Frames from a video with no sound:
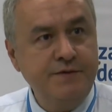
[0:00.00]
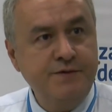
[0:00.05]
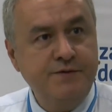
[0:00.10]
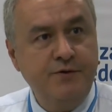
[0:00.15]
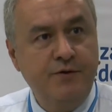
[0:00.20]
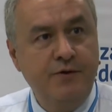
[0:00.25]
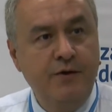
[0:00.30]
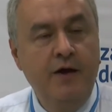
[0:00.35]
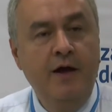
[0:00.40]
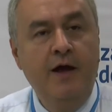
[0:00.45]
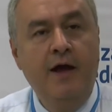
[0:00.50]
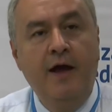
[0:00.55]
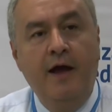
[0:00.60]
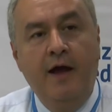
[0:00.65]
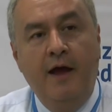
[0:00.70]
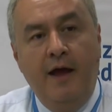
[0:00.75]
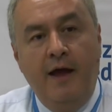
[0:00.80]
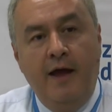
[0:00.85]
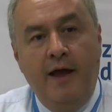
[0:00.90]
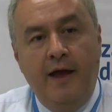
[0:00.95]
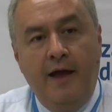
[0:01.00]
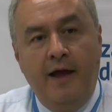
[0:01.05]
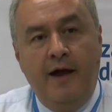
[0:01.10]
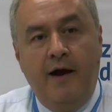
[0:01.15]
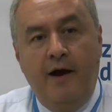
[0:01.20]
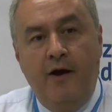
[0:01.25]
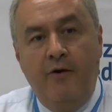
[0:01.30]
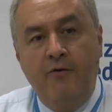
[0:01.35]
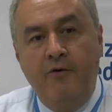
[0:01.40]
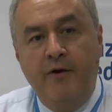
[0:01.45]
So
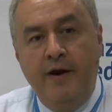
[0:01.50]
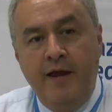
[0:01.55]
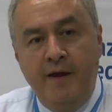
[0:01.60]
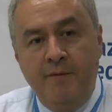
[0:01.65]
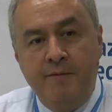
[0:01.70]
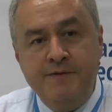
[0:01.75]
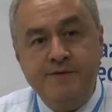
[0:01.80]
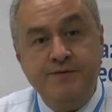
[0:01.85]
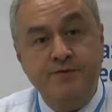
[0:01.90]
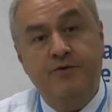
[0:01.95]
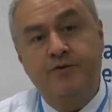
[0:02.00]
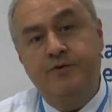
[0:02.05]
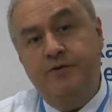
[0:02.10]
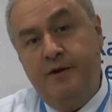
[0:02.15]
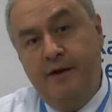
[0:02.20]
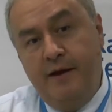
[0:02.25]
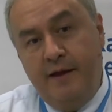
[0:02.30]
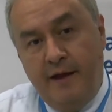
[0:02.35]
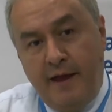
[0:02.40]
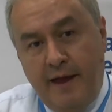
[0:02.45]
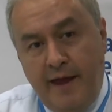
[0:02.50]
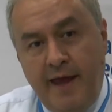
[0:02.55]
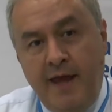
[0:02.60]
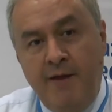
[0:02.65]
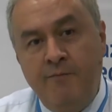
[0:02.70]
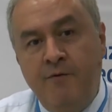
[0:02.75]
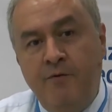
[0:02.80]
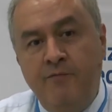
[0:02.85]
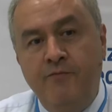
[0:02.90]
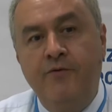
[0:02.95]
our aim is, or the
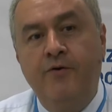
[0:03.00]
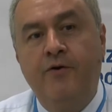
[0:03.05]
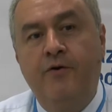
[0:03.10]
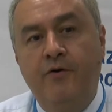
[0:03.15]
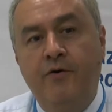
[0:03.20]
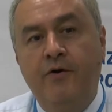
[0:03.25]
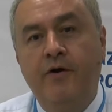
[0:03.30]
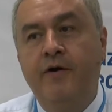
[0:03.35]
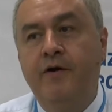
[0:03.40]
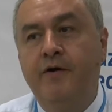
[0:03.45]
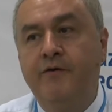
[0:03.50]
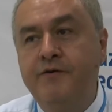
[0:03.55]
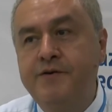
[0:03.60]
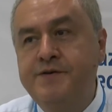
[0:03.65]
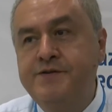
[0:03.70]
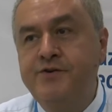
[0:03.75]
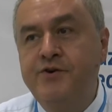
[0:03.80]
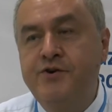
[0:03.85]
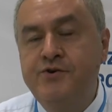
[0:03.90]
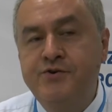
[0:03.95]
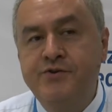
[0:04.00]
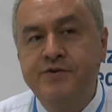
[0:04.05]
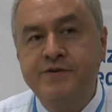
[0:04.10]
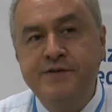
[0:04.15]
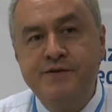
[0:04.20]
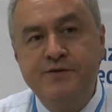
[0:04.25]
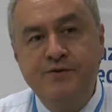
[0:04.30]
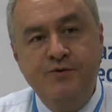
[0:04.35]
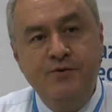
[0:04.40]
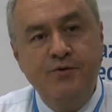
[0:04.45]
aim of your researchers,
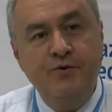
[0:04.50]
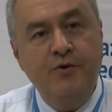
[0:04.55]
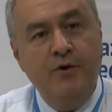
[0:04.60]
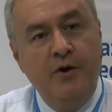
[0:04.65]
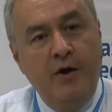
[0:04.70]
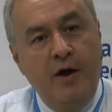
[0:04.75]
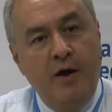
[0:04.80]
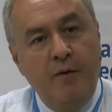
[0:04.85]
is to